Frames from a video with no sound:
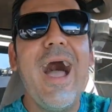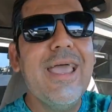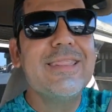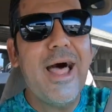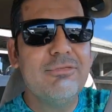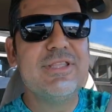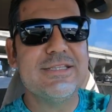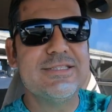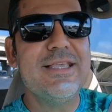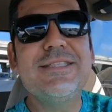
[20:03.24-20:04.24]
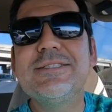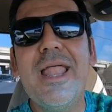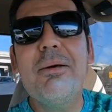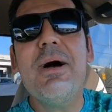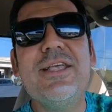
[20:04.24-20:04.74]
I love this. It's
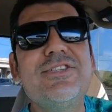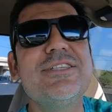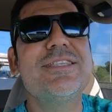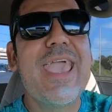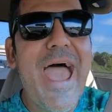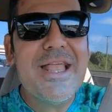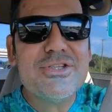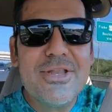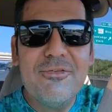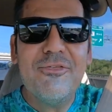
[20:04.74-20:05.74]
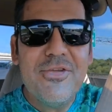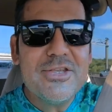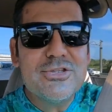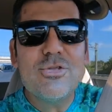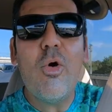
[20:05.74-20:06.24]
not about just catching a
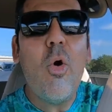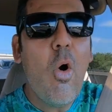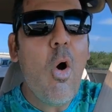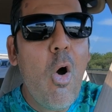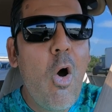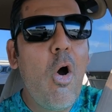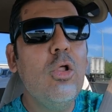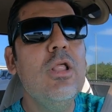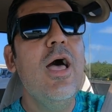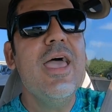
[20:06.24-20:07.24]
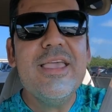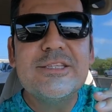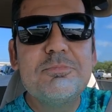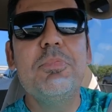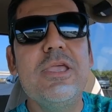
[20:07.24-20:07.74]
fish. The whole
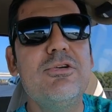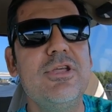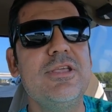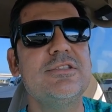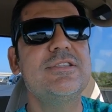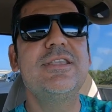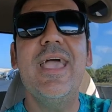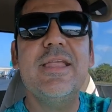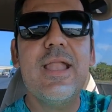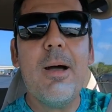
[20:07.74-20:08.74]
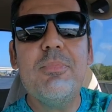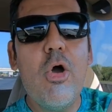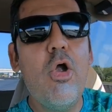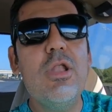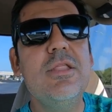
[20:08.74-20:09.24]
experience, getting up
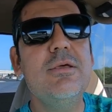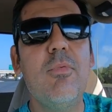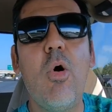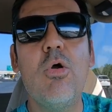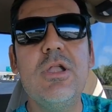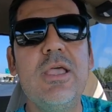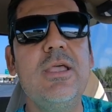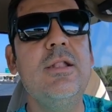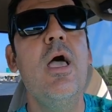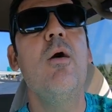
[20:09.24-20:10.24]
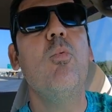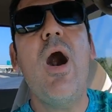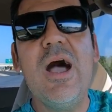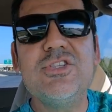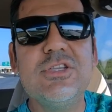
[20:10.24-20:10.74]
early in the morning,
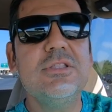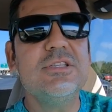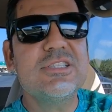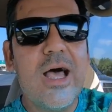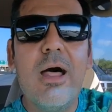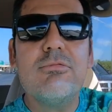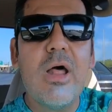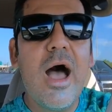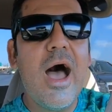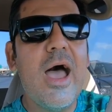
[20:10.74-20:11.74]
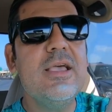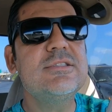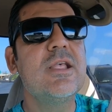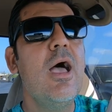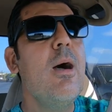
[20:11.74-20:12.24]
watching the
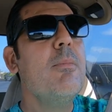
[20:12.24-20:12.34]
sunrise,